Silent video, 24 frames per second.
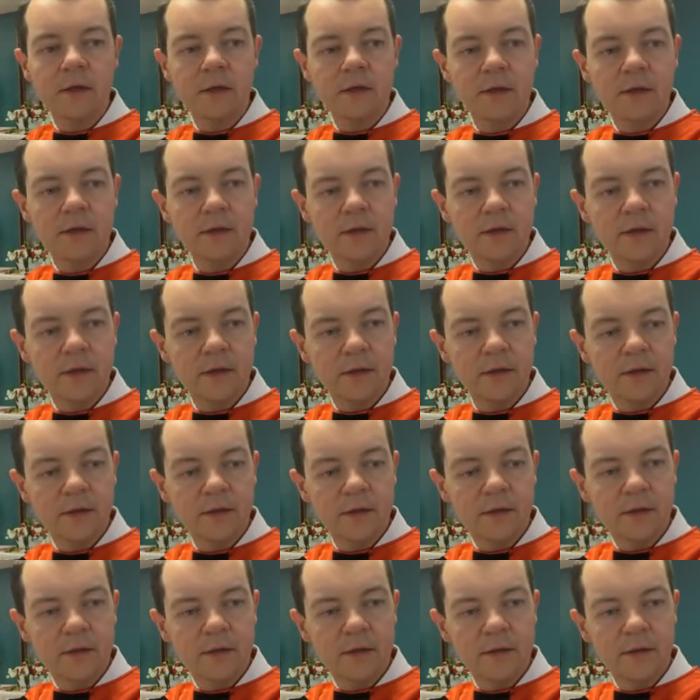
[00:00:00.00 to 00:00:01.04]

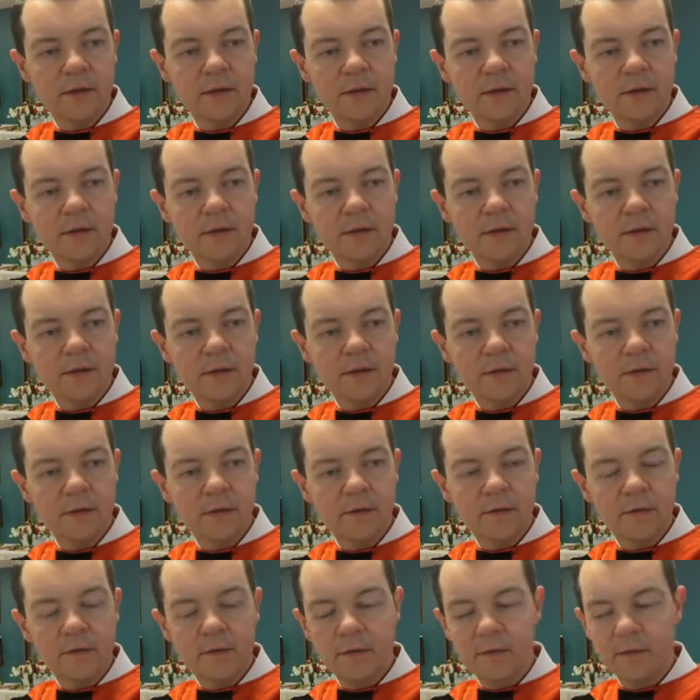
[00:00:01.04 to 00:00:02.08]

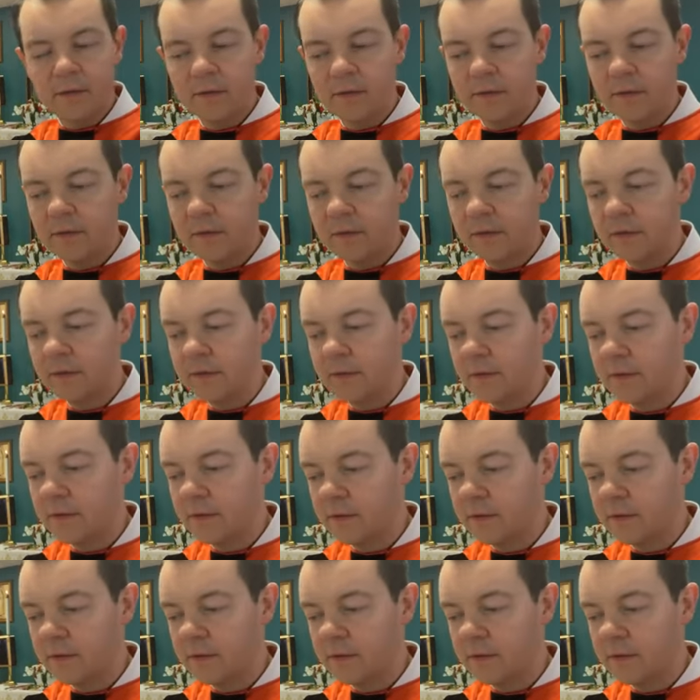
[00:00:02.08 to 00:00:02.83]
[no speech]